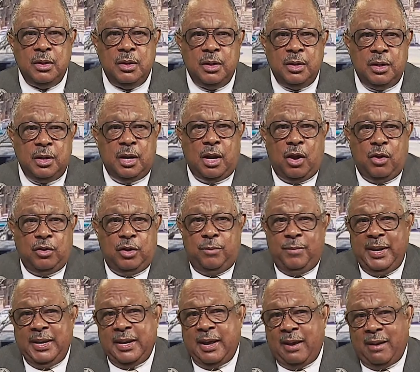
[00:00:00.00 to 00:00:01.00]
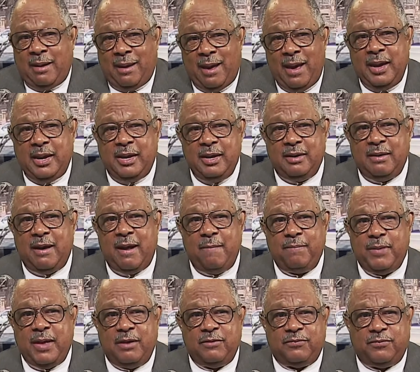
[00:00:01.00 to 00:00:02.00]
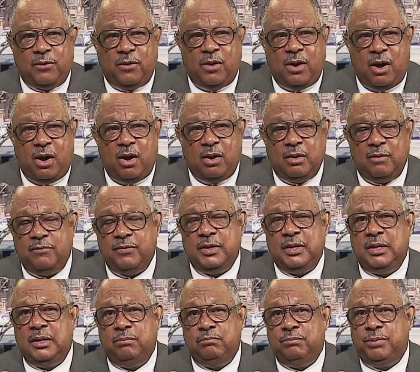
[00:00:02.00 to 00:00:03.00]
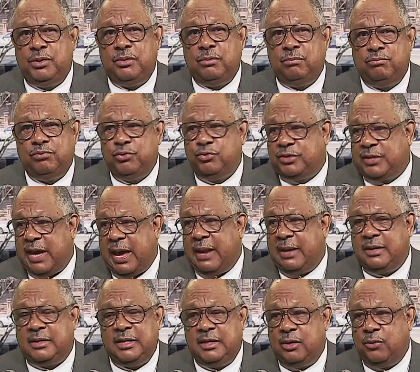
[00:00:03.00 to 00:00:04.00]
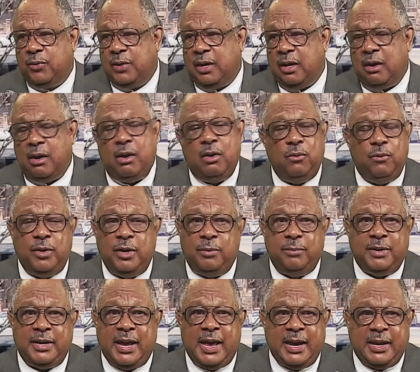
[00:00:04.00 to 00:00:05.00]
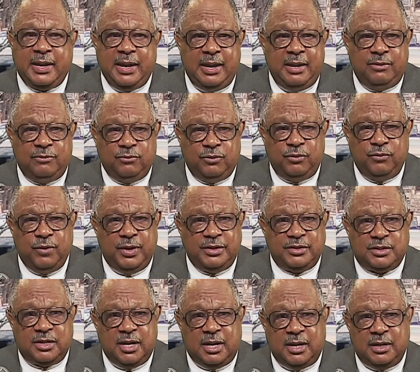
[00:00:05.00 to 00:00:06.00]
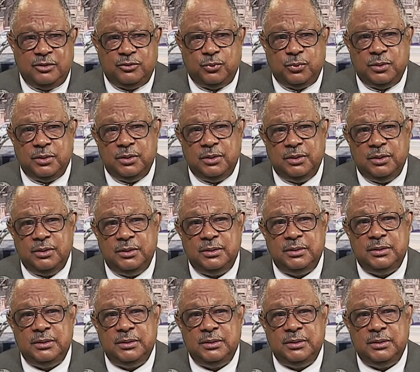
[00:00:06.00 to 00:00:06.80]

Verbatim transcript: you know, you may not like it. I'm not for all of the brutality that went along with it, but I can't erase God's word.